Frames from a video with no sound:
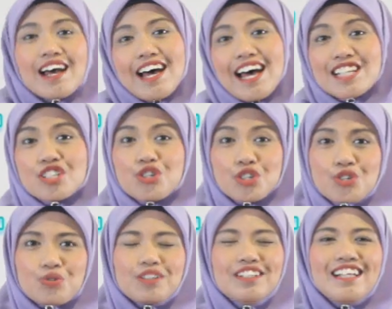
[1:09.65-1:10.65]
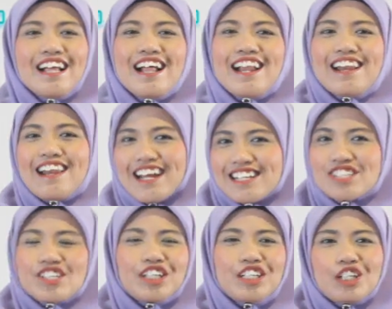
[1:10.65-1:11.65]
As usual, let
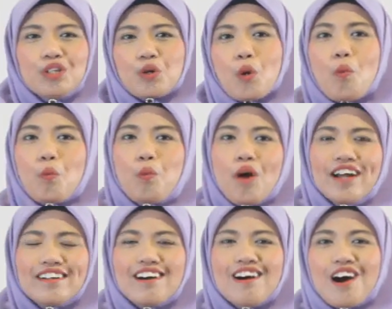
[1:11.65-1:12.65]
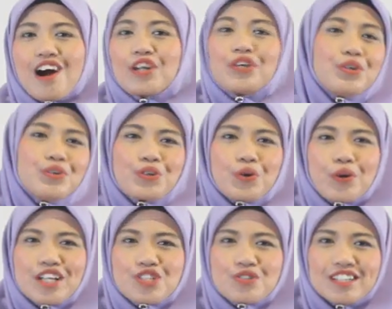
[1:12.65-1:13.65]
us take a look. What are you
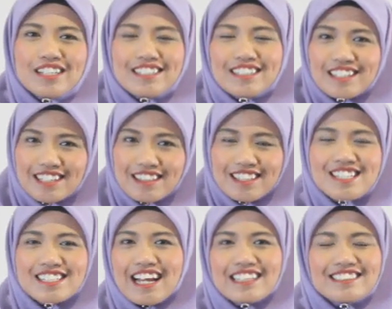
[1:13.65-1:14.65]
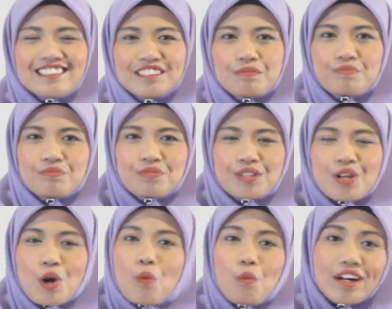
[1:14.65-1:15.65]
going to learn in this lesson?
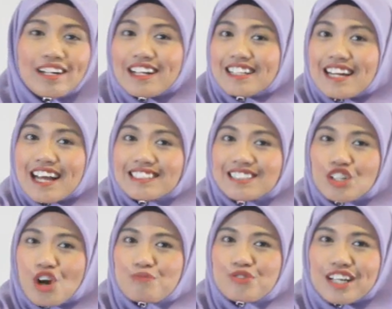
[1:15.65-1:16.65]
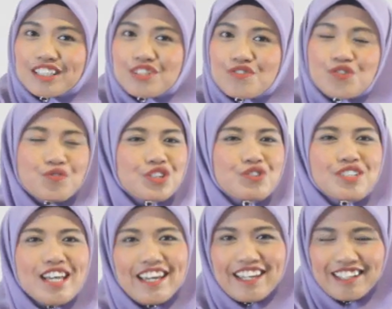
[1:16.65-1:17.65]
What are the lesson objectives for
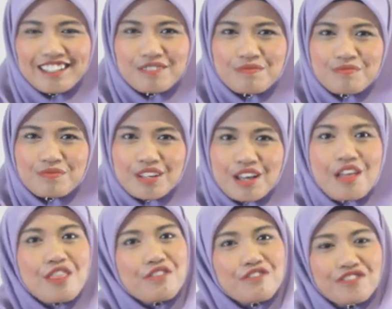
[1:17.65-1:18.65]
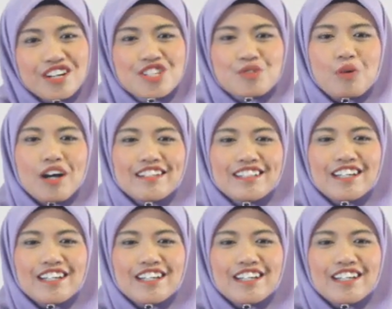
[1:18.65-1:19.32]
today? The first one,